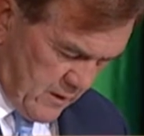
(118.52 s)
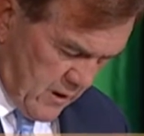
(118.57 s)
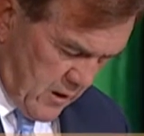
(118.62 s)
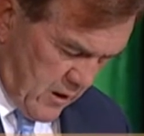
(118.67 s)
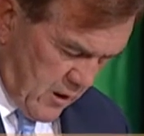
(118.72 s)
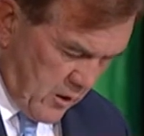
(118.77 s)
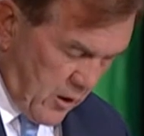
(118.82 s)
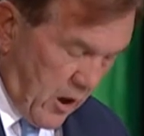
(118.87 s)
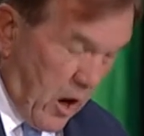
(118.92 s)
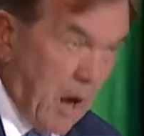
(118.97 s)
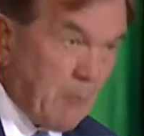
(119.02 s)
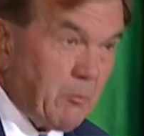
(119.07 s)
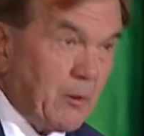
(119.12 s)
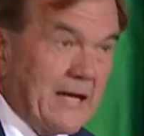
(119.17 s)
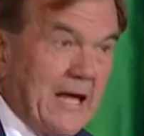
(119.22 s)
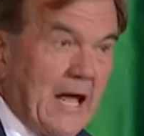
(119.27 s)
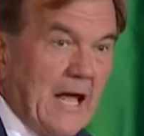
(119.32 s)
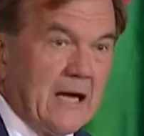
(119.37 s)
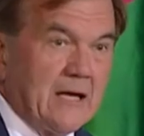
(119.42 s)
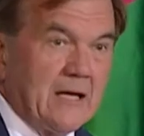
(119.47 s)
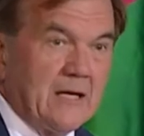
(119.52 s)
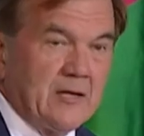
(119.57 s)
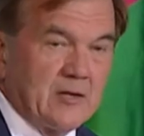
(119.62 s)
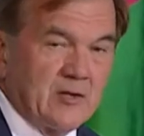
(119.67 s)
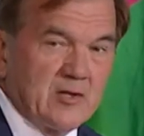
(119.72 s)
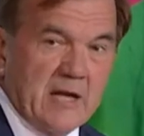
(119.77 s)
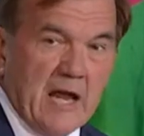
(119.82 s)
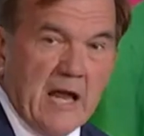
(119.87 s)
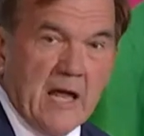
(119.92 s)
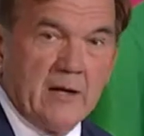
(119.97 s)
are obligated to
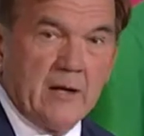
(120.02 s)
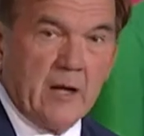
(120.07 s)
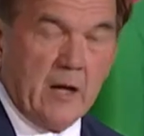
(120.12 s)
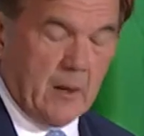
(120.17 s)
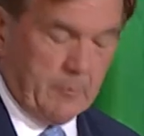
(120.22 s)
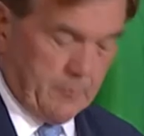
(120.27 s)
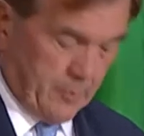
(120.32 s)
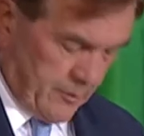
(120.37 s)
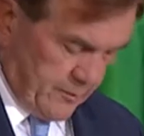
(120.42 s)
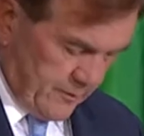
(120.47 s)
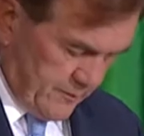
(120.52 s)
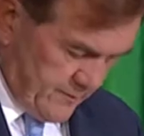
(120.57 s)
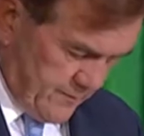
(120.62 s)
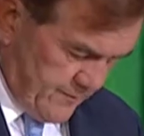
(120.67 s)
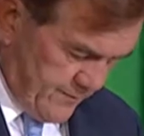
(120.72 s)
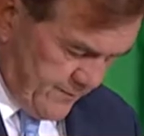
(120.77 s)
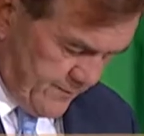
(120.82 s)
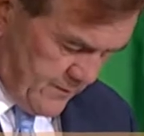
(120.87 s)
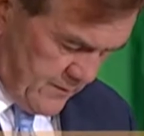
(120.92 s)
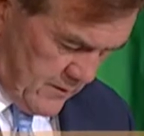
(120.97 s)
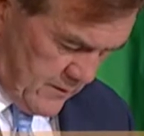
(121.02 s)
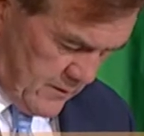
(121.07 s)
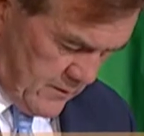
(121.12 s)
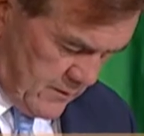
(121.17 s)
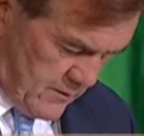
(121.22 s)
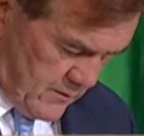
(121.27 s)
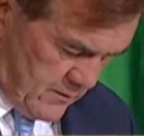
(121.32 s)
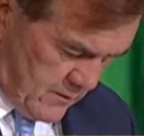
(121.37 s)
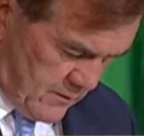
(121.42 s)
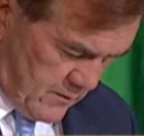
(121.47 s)
stand up
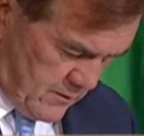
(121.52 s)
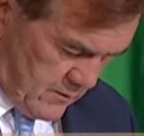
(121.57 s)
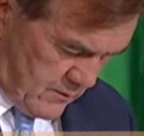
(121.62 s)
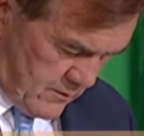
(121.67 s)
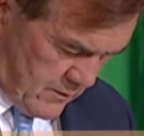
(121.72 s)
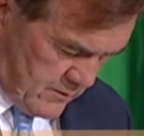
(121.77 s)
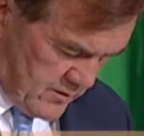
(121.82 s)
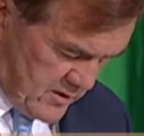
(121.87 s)
and